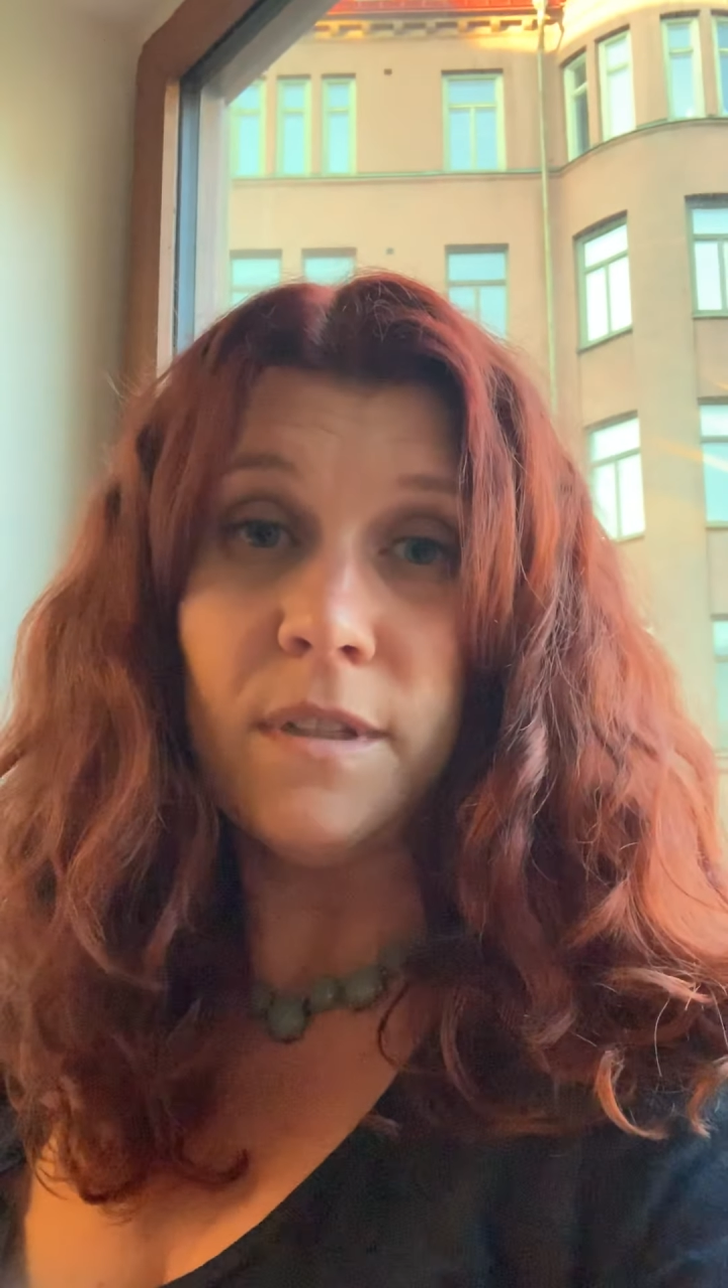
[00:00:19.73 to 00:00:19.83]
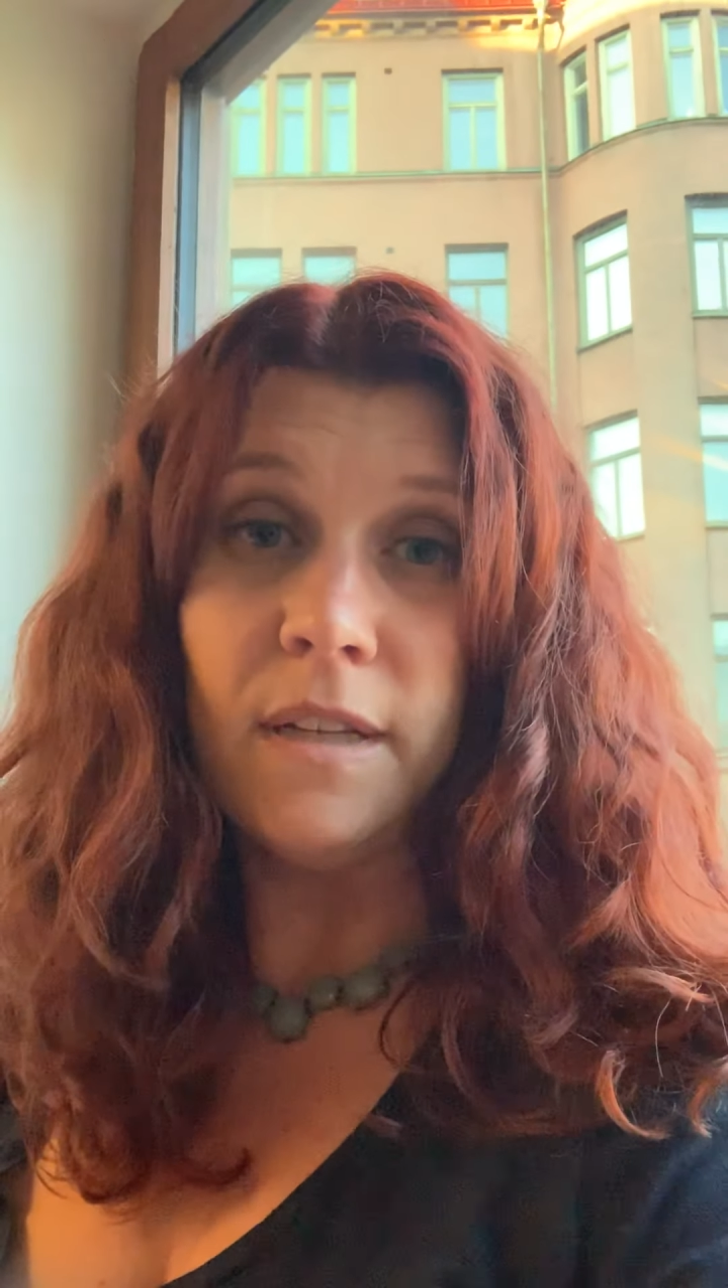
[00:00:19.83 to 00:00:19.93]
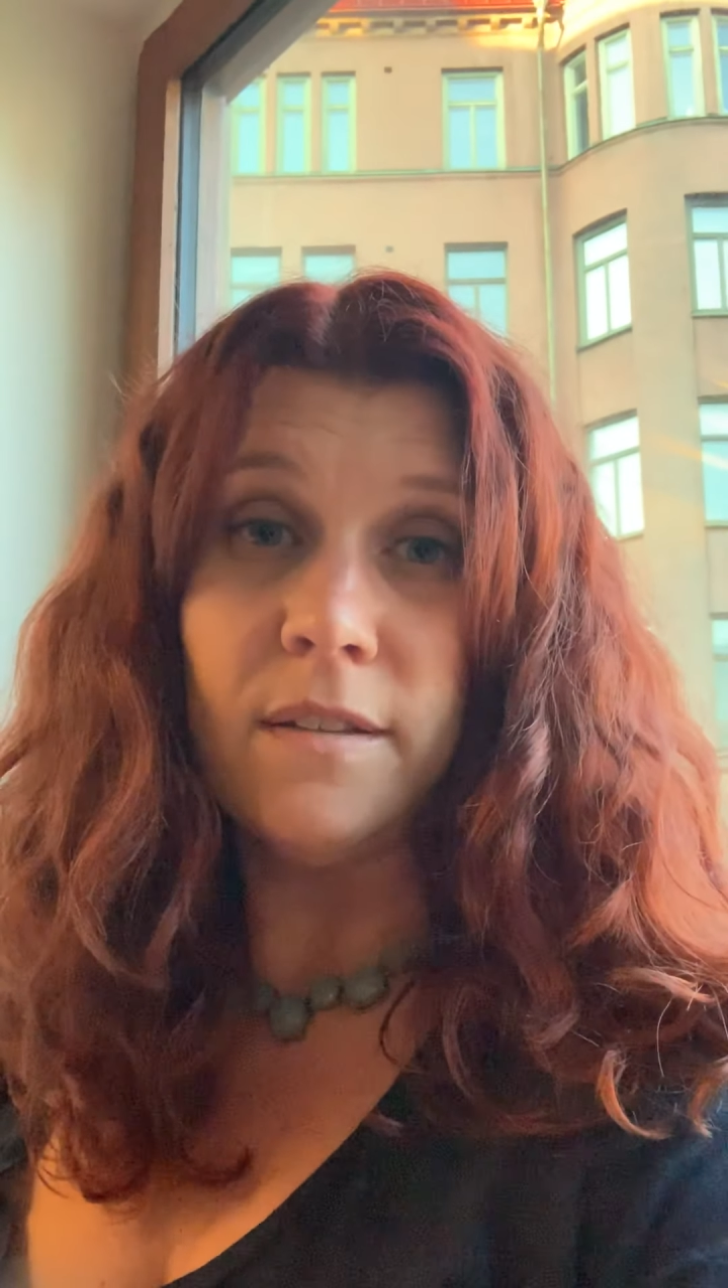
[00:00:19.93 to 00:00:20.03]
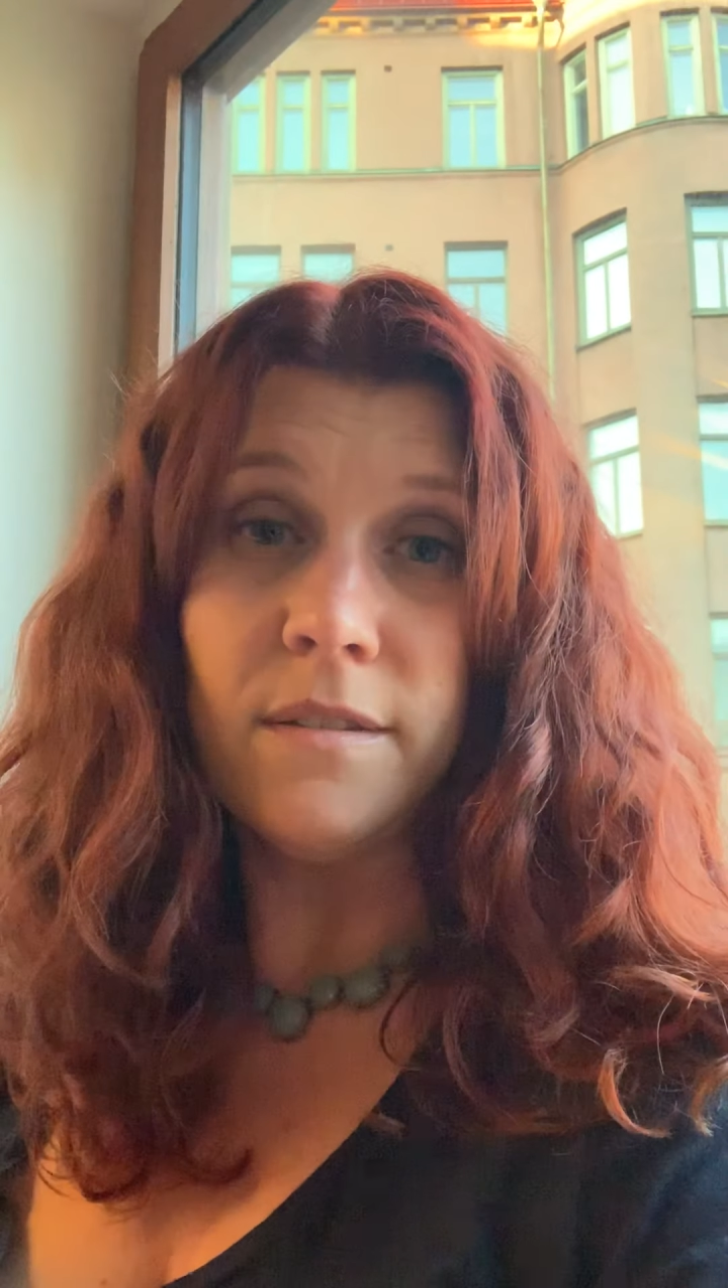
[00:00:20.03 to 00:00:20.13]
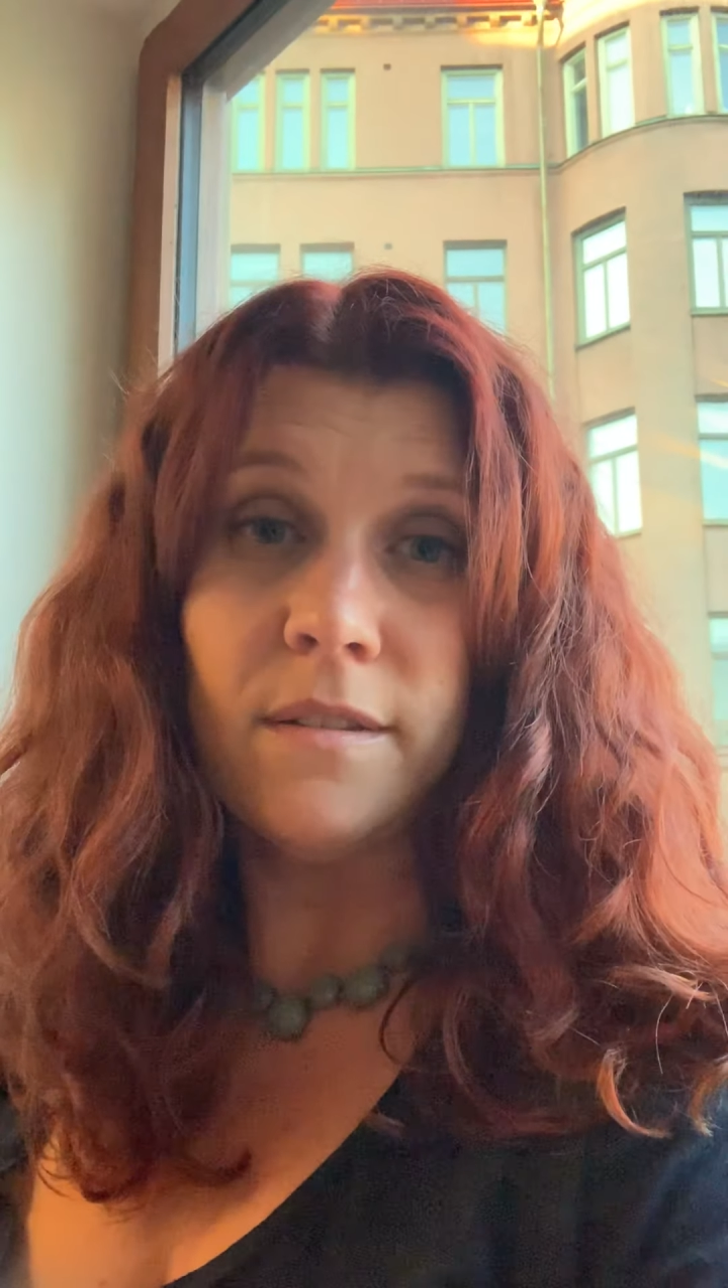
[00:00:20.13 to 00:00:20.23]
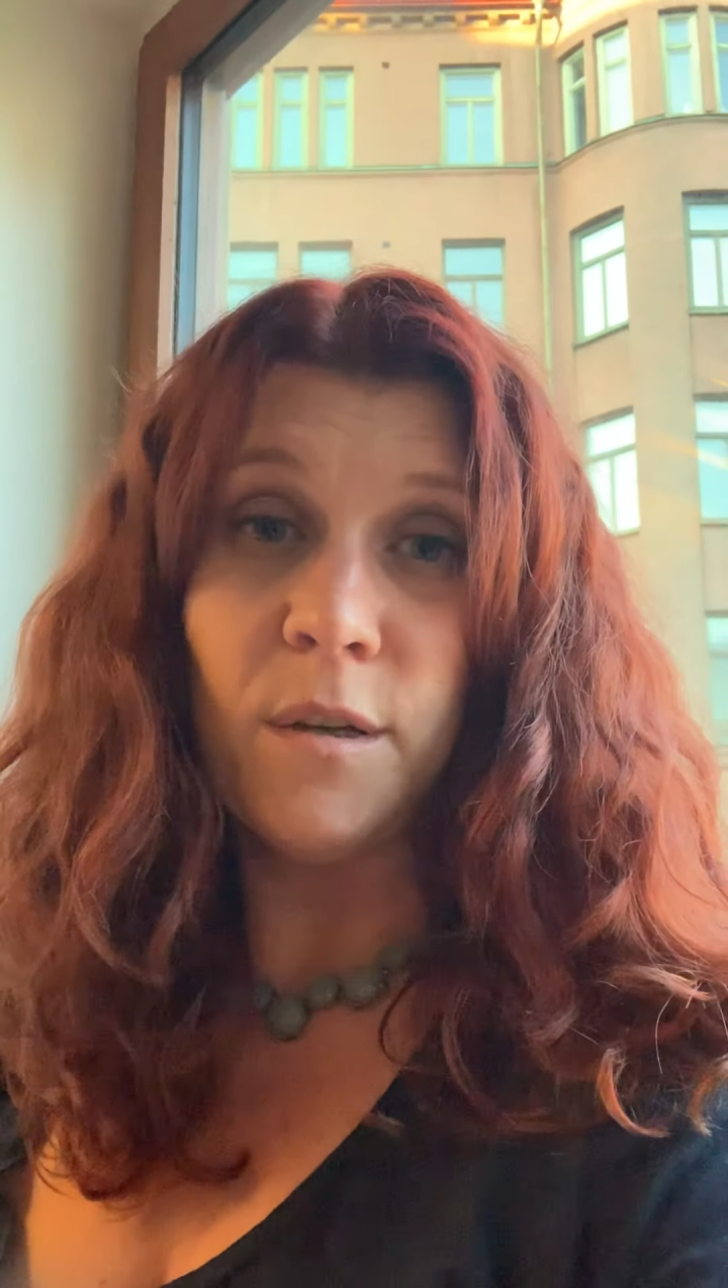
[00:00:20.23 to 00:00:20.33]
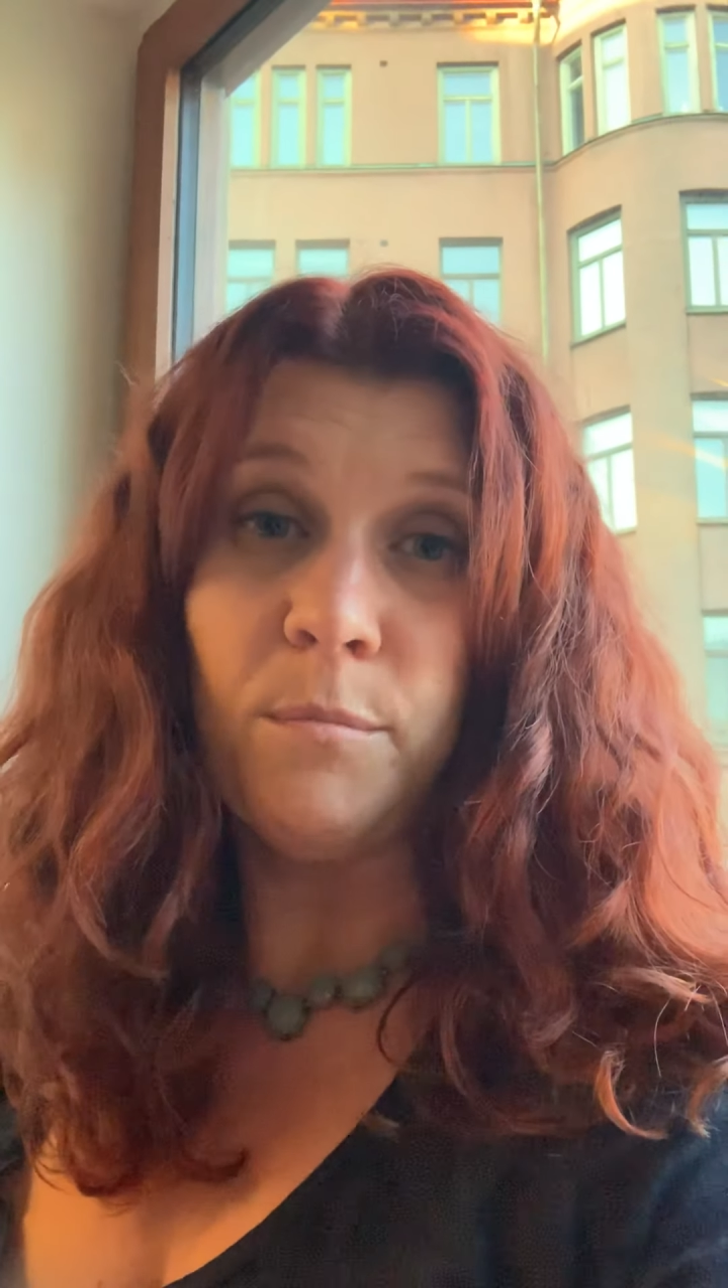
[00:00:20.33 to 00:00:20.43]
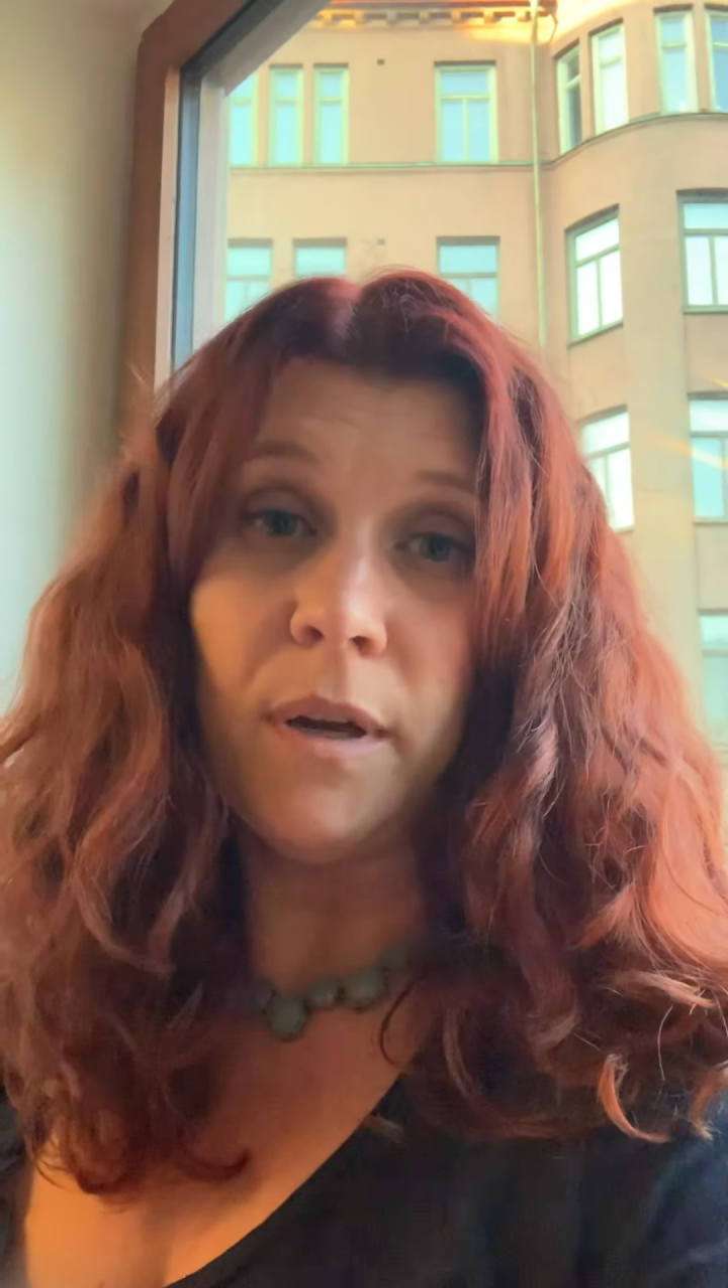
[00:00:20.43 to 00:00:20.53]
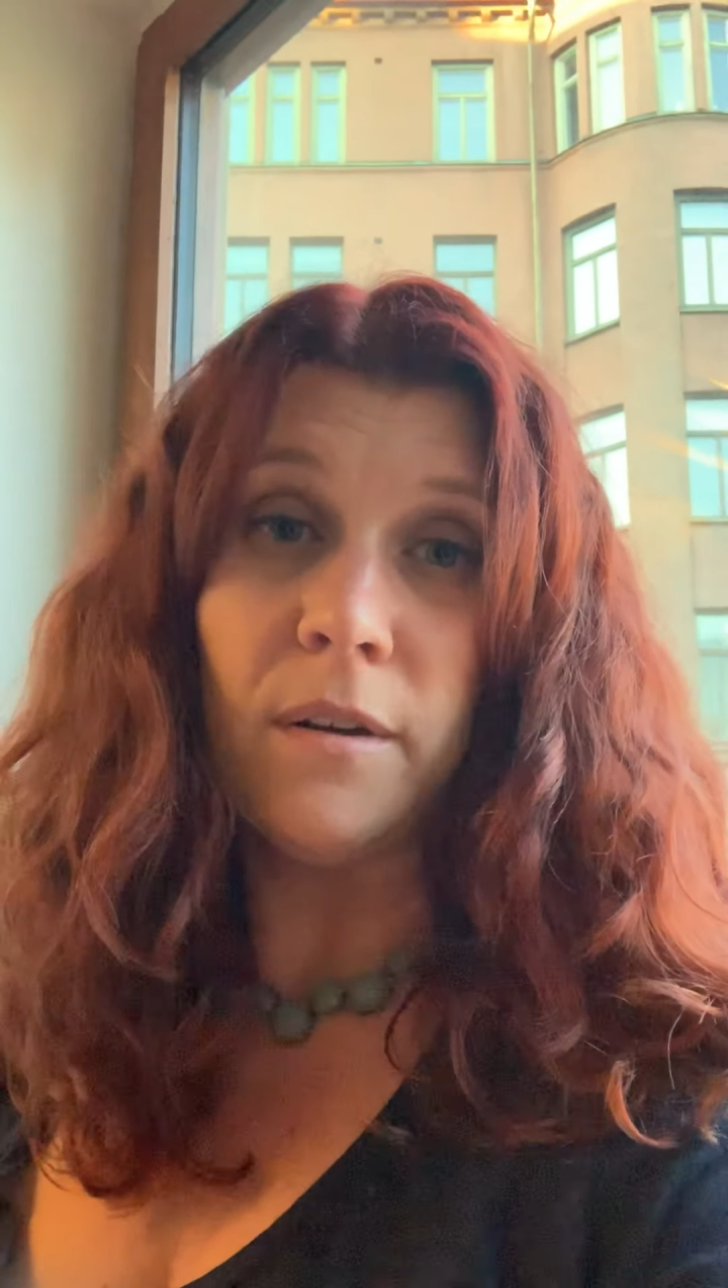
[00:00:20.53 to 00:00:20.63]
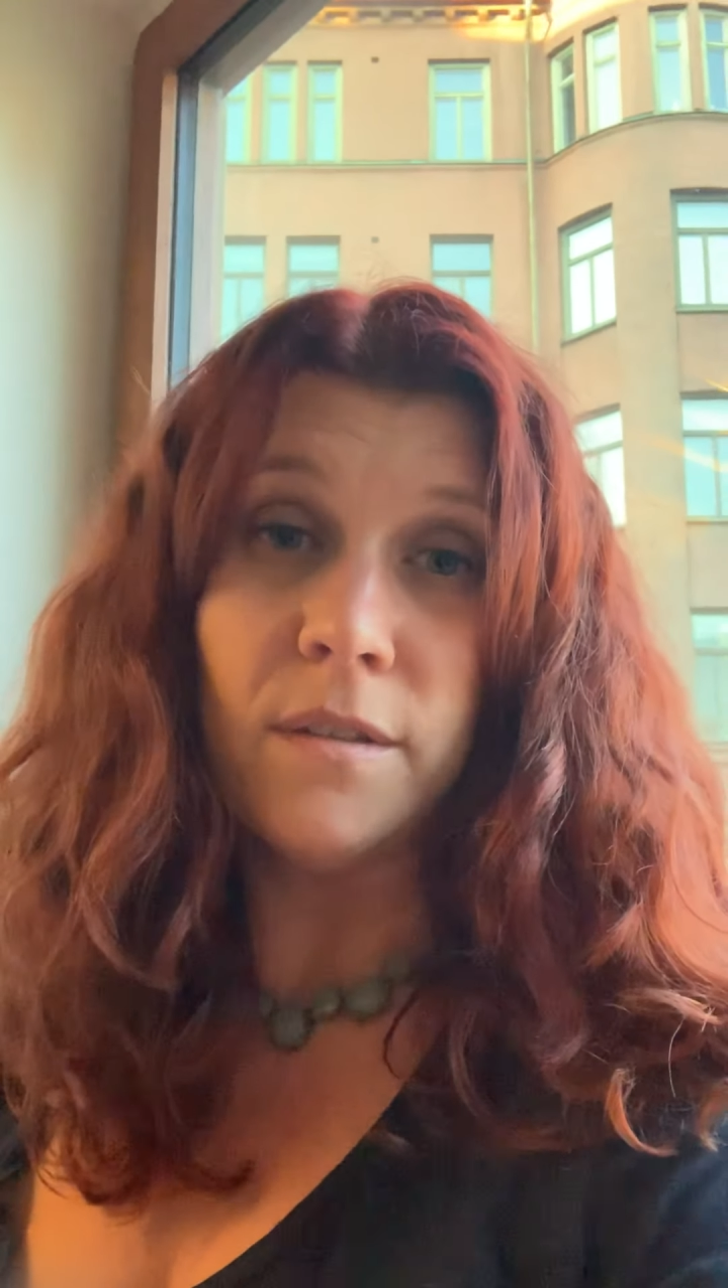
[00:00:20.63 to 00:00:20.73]
things
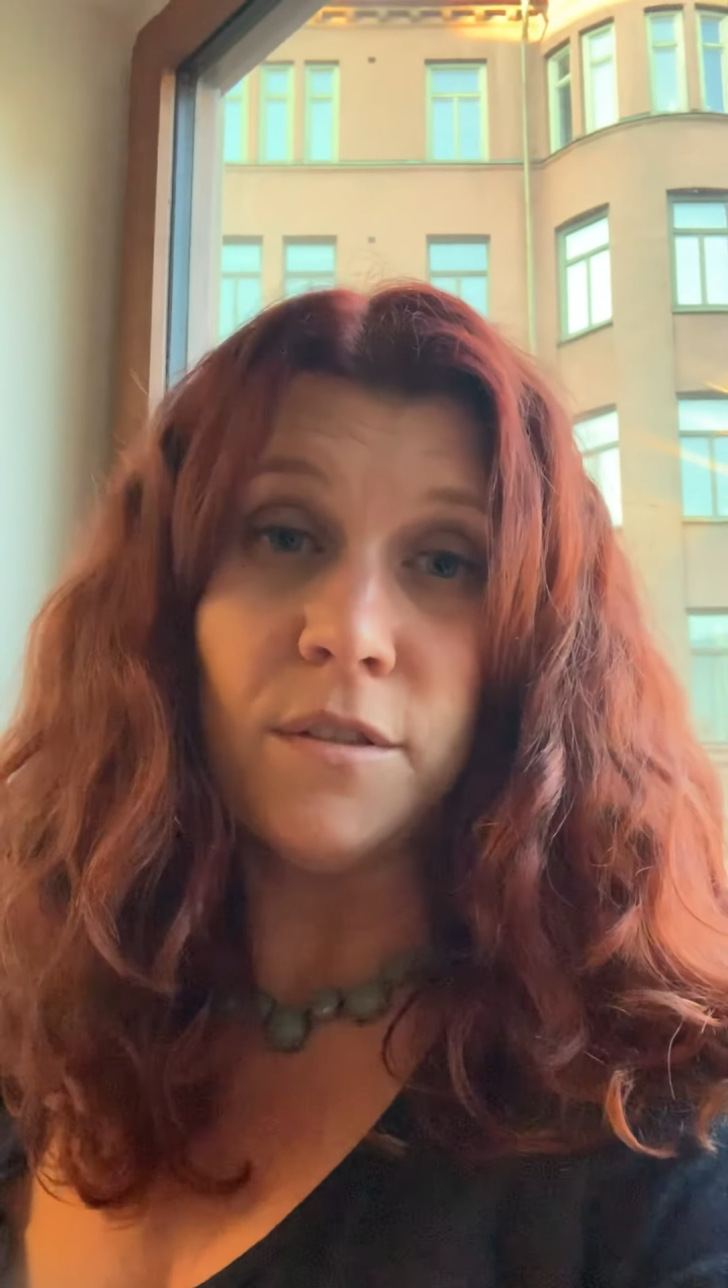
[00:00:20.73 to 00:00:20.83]
compared